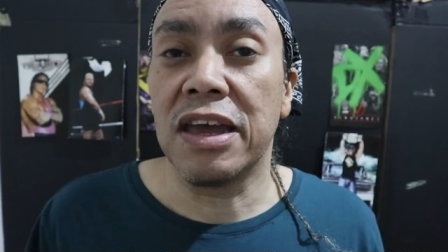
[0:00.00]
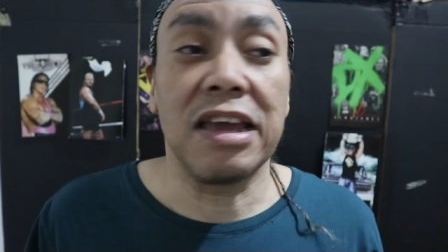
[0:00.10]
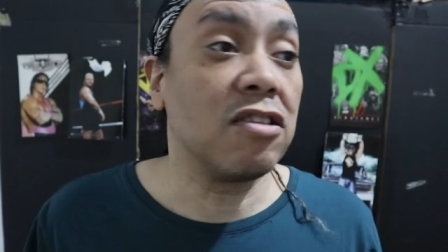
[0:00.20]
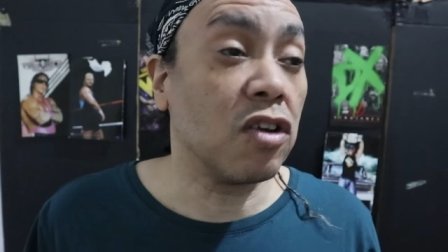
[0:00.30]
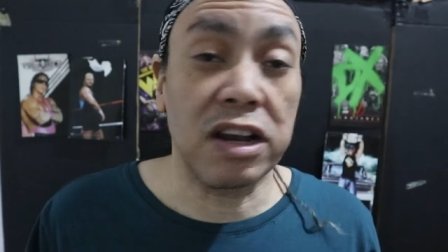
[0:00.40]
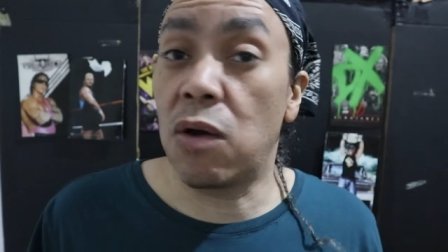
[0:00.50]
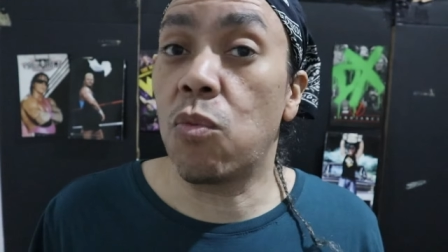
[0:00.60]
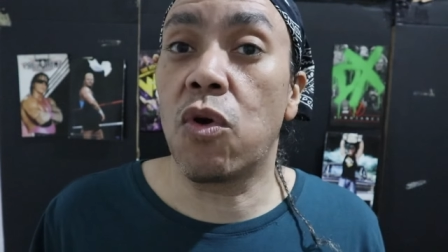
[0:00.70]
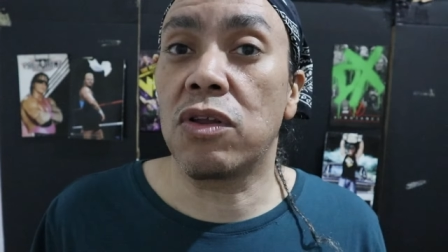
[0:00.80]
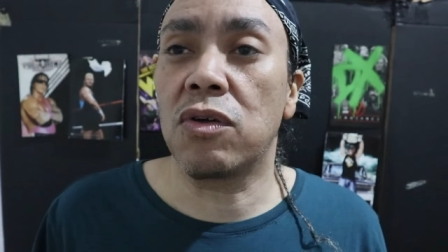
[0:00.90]
He's looking
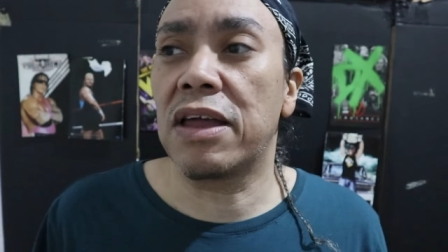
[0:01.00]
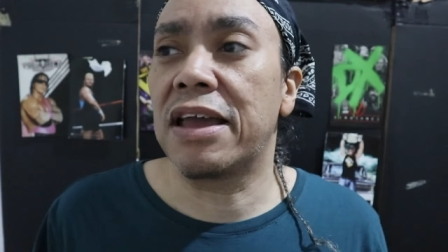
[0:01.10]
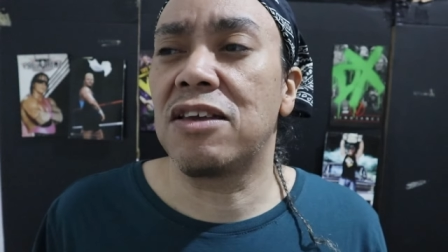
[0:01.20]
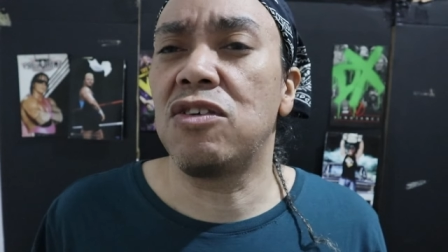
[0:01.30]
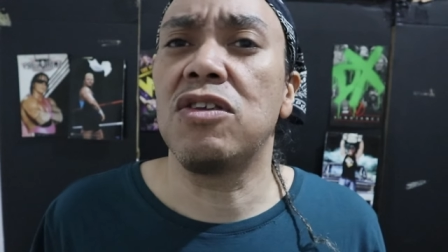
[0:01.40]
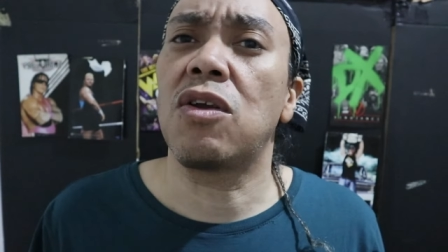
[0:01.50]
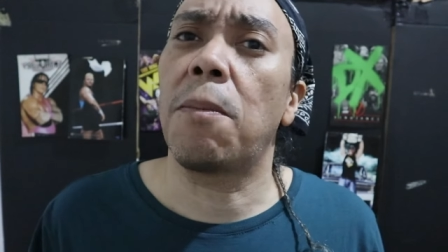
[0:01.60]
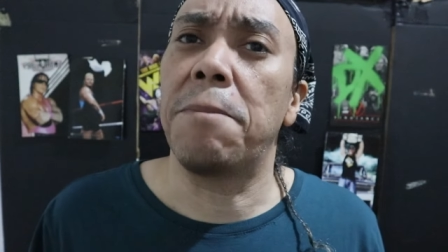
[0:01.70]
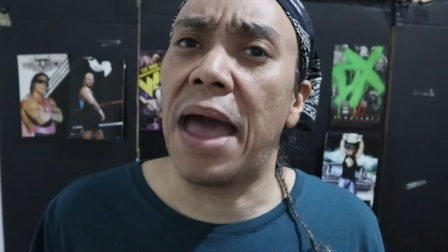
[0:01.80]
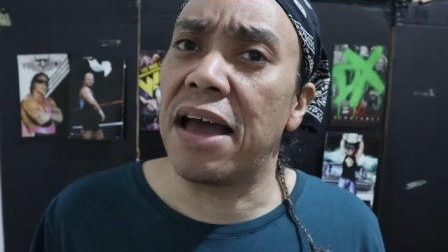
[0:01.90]
at Wardlow like, you little
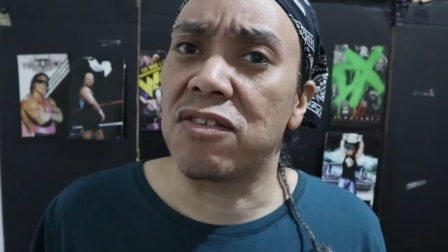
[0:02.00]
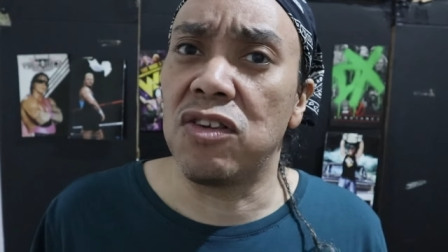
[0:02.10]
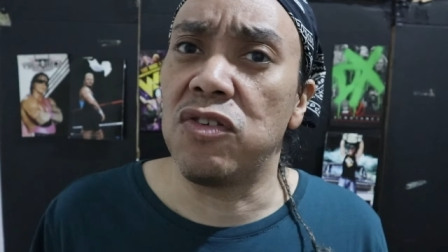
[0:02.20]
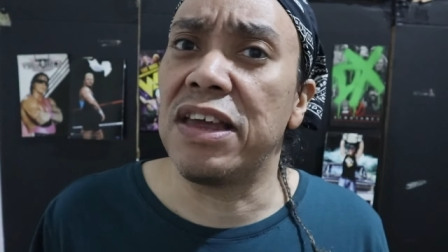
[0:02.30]
bastard,